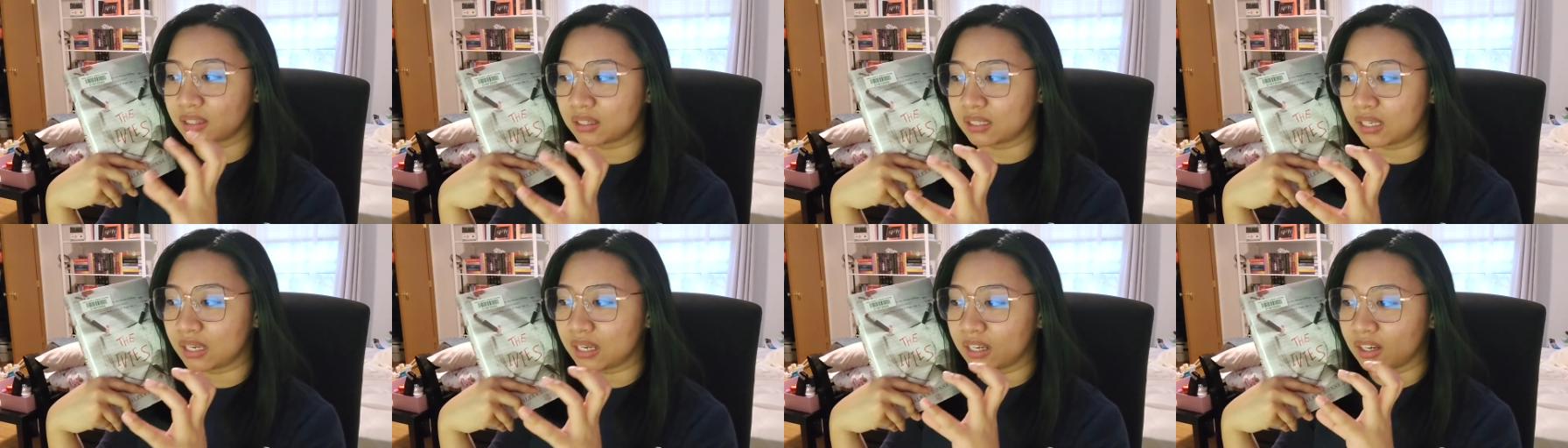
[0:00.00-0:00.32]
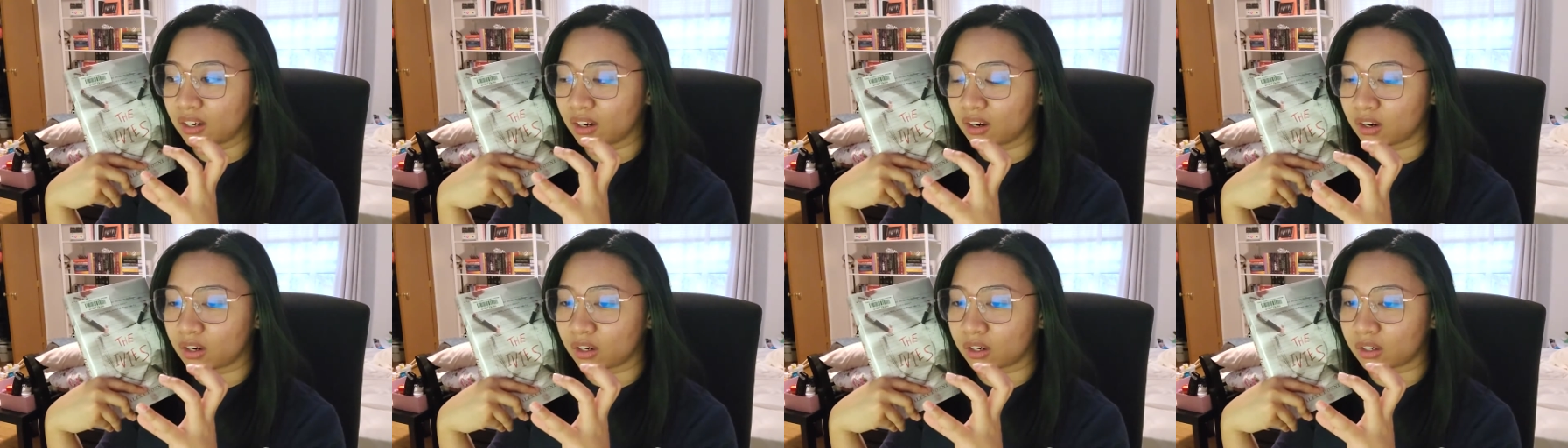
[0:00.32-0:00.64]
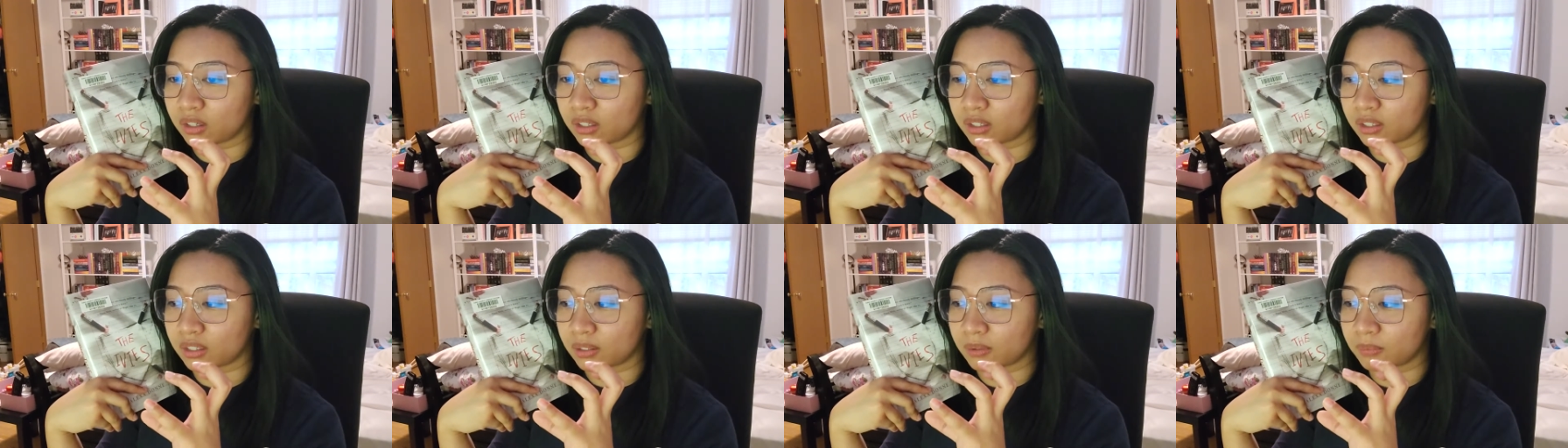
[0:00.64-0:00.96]
they
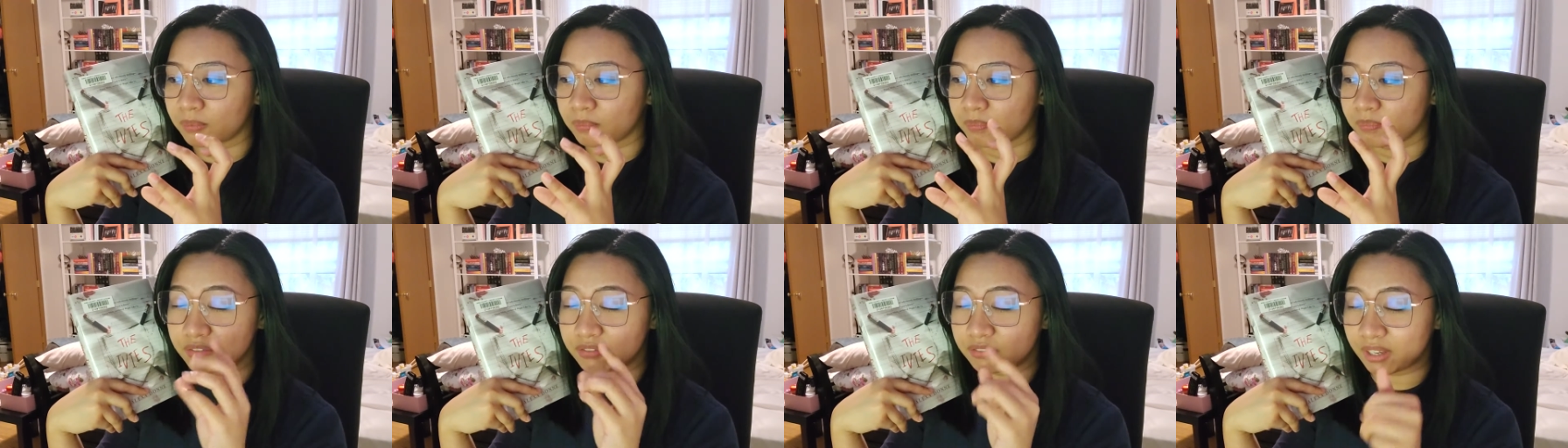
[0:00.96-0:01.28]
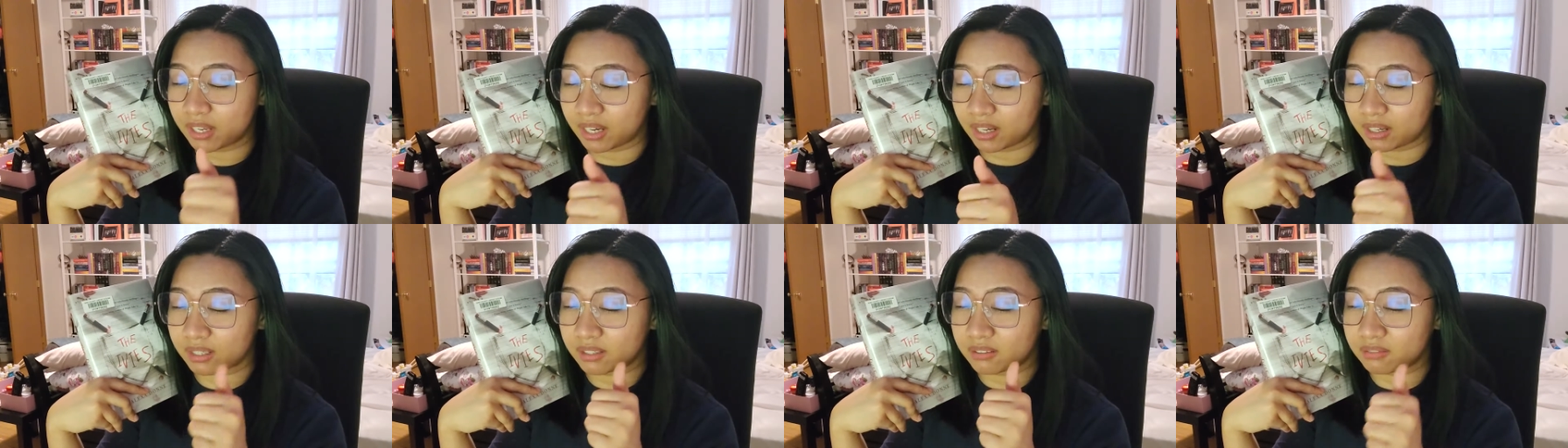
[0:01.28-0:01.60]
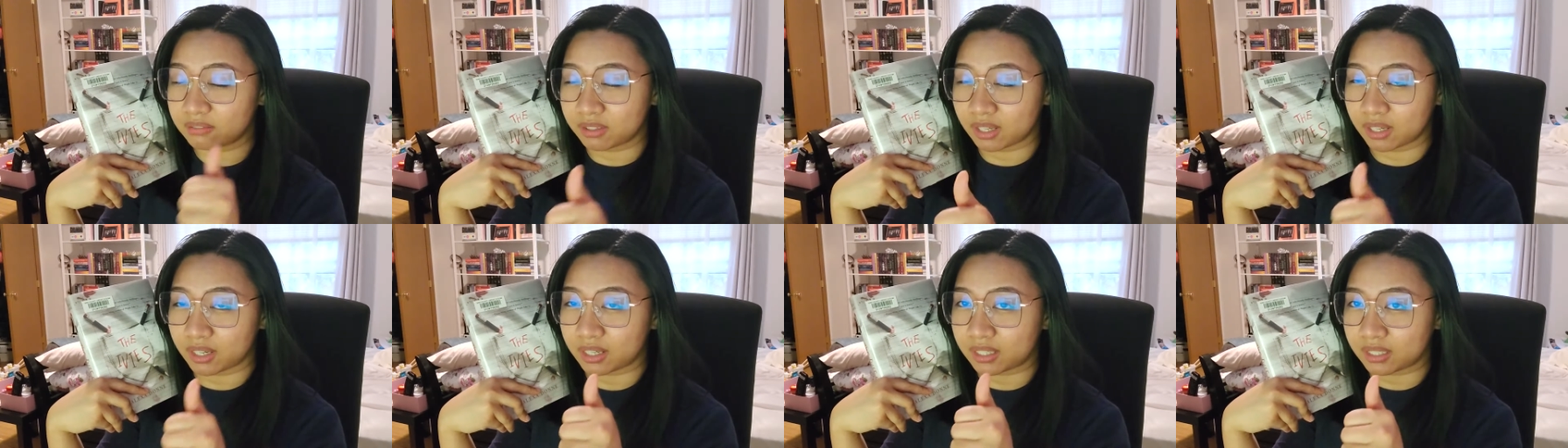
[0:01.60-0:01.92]
are very,
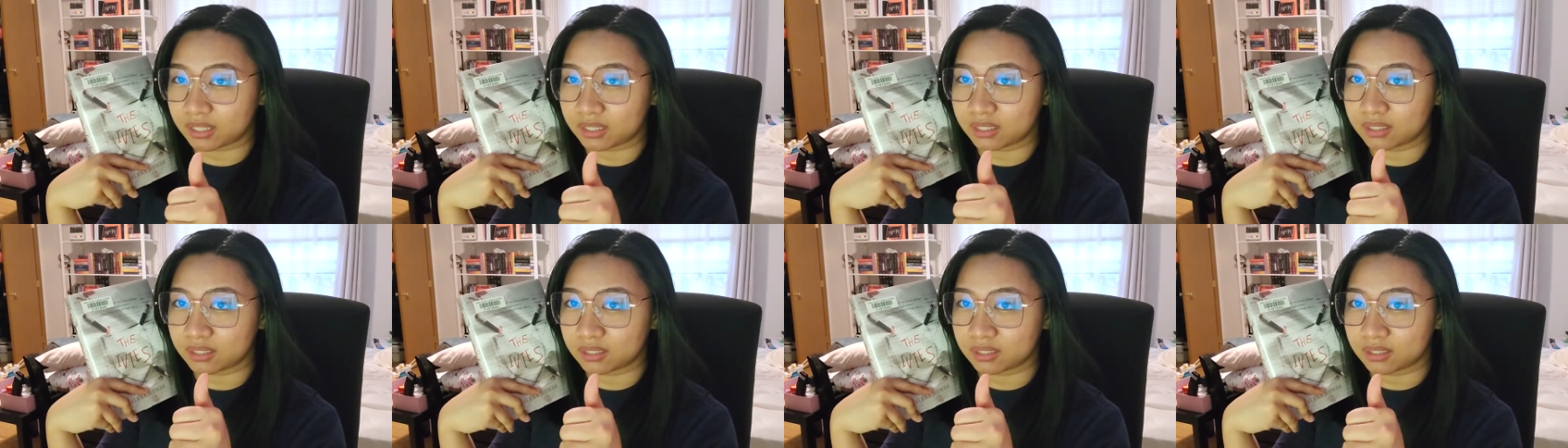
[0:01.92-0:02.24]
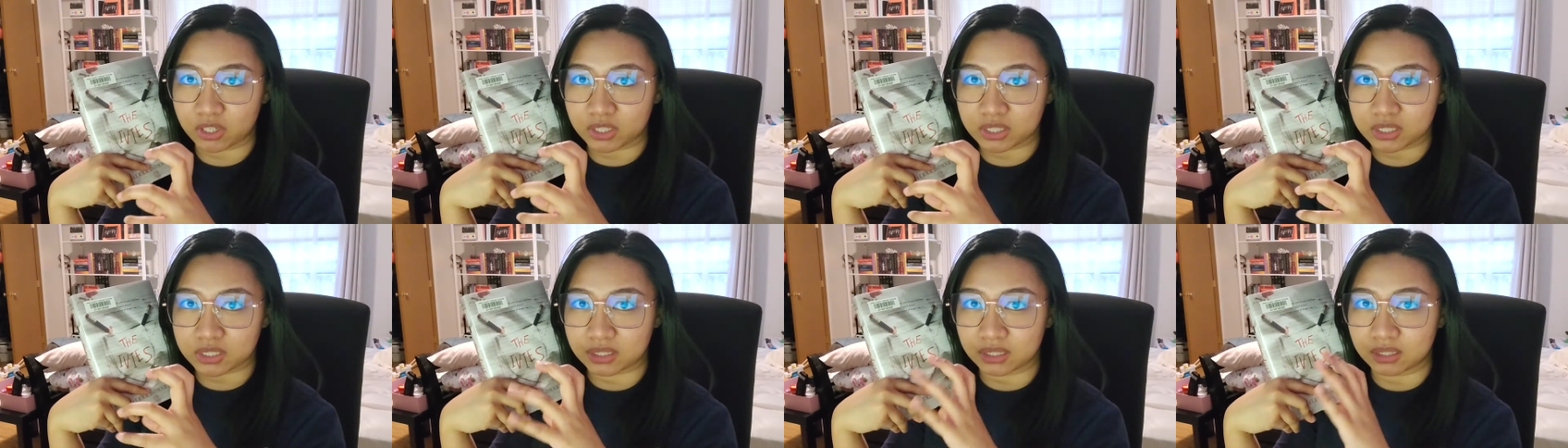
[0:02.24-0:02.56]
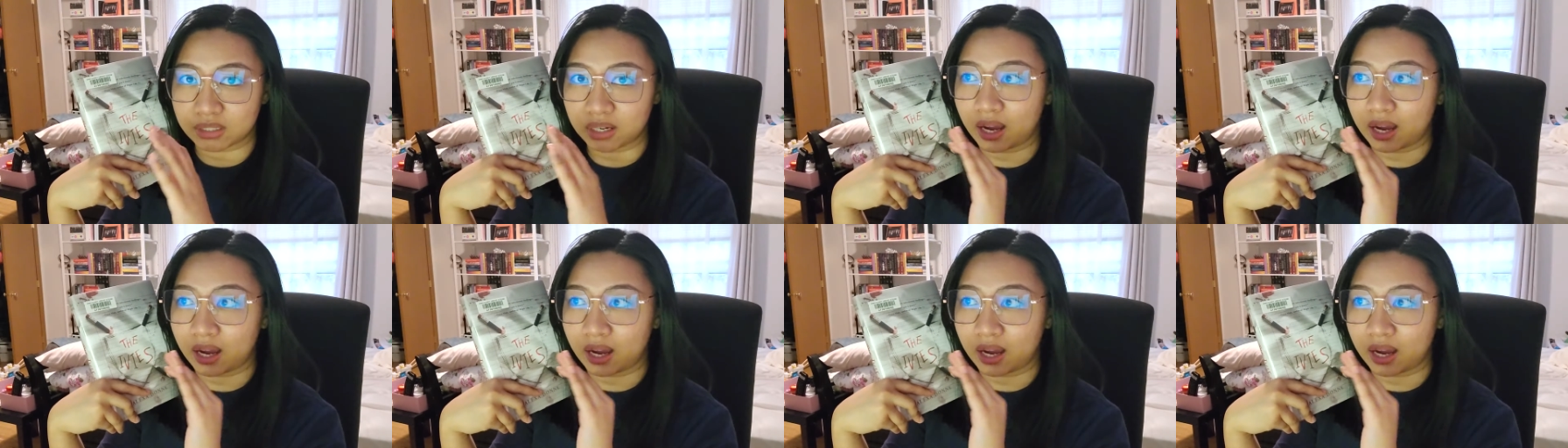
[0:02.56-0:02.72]
very smart